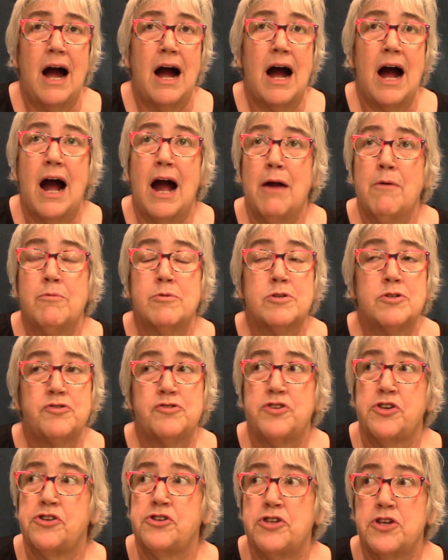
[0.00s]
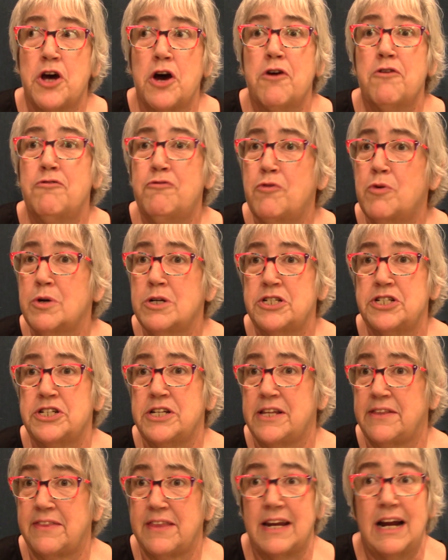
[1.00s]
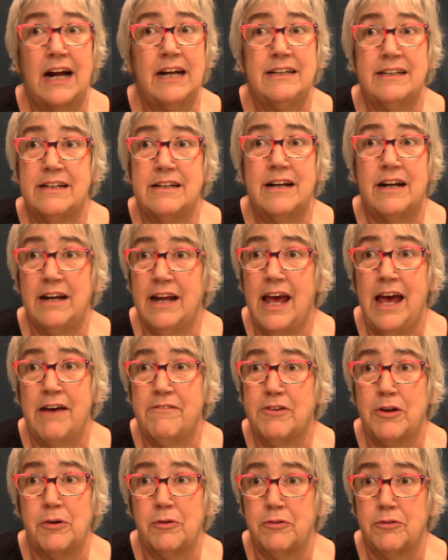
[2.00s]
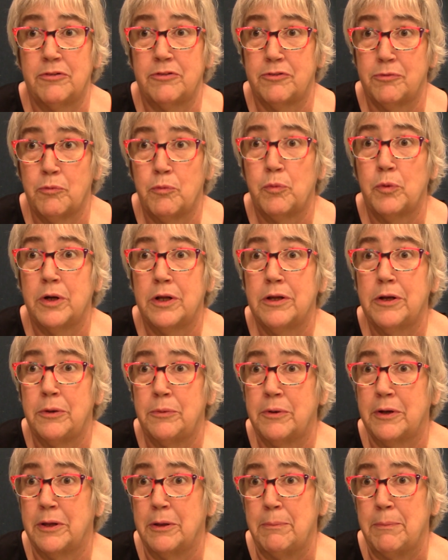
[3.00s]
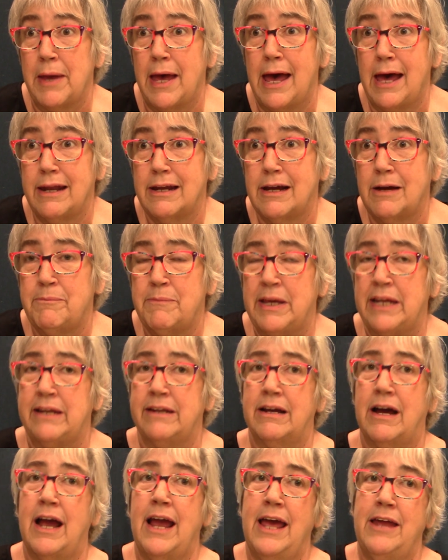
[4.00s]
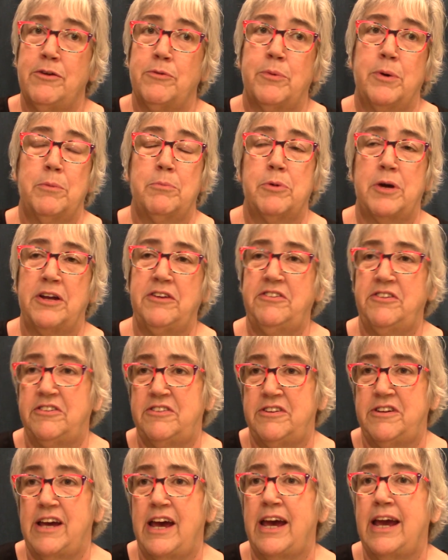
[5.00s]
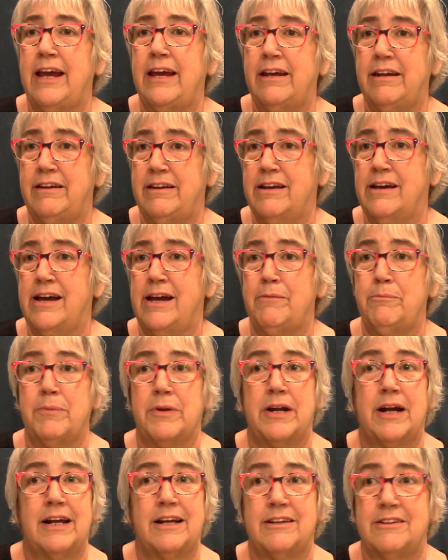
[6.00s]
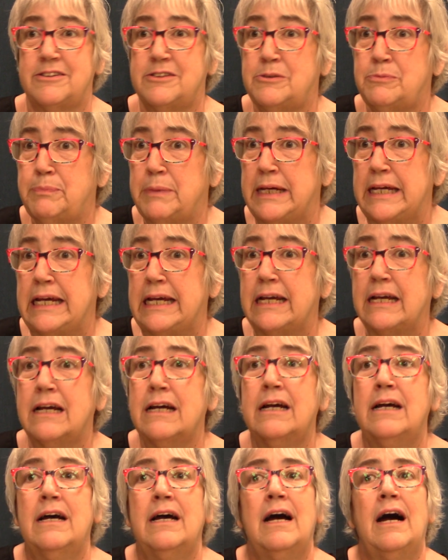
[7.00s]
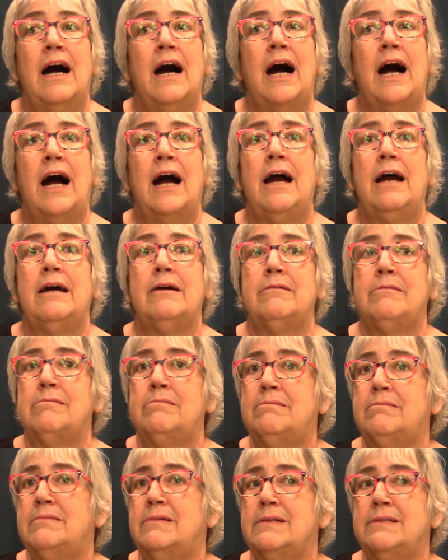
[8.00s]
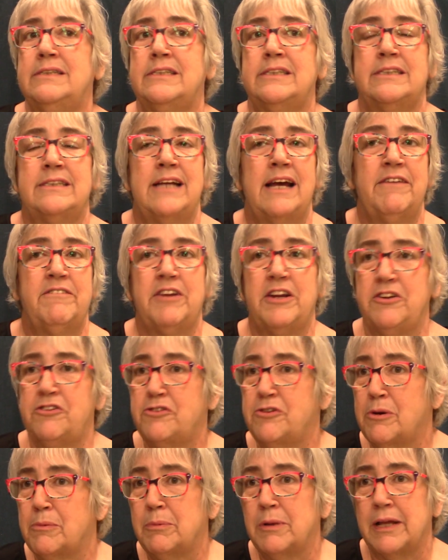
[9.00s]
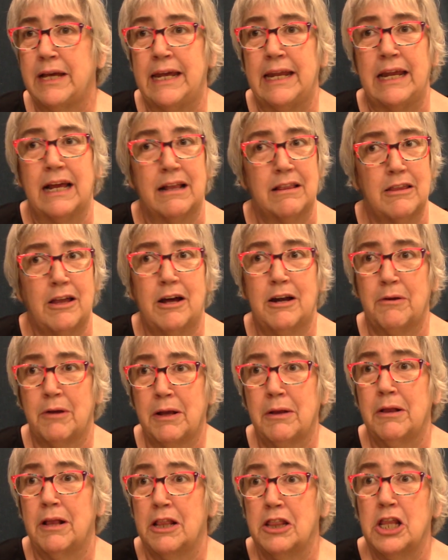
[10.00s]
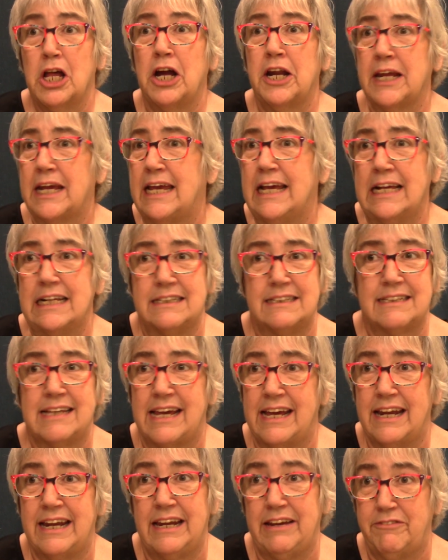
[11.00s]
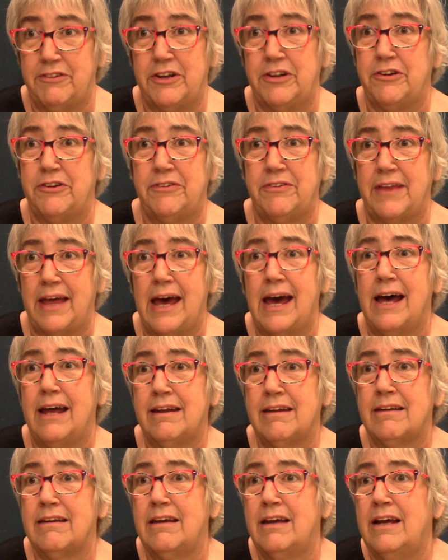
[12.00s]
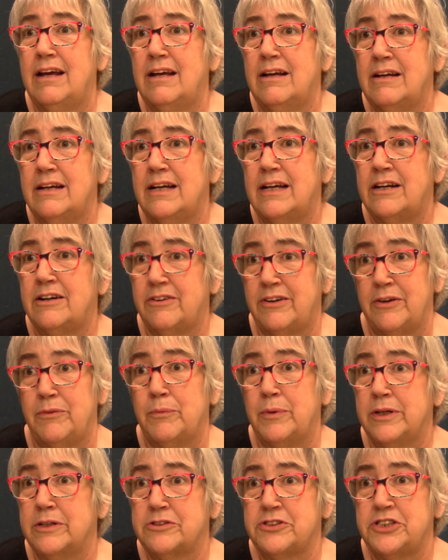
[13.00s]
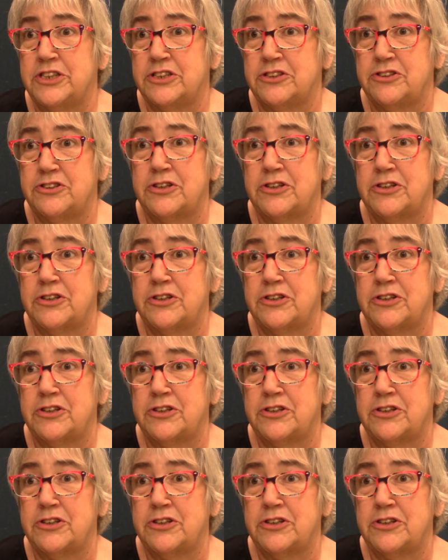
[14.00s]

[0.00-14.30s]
I was so fortunate that I did not have it really, really bad. I mean, I had to wear braces day and night, but I could speak. I didn't have any trouble eating. A lot of a lot of kids can't even do that, and are in wheelchairs.